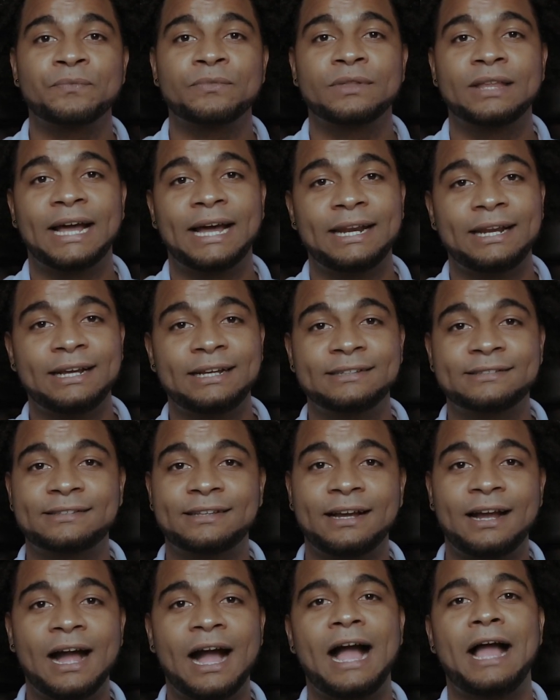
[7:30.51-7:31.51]
that is
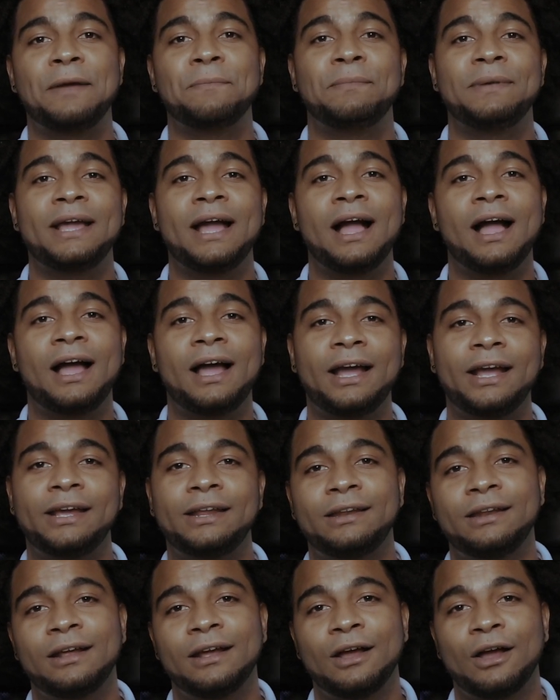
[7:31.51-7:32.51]
the guy
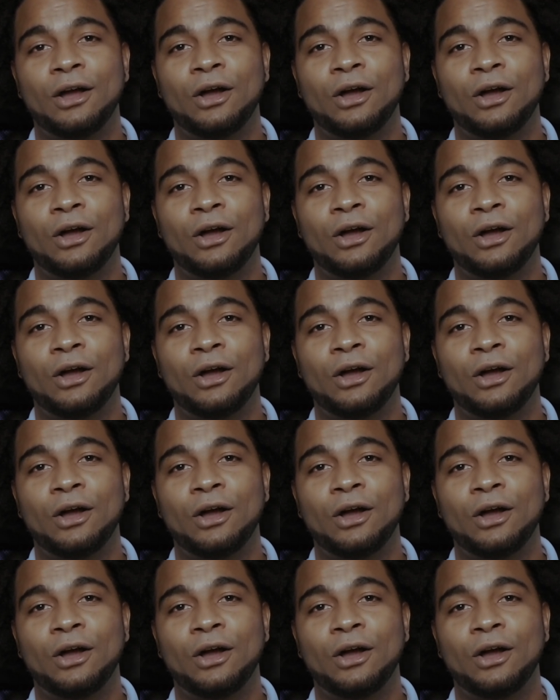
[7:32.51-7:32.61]
behind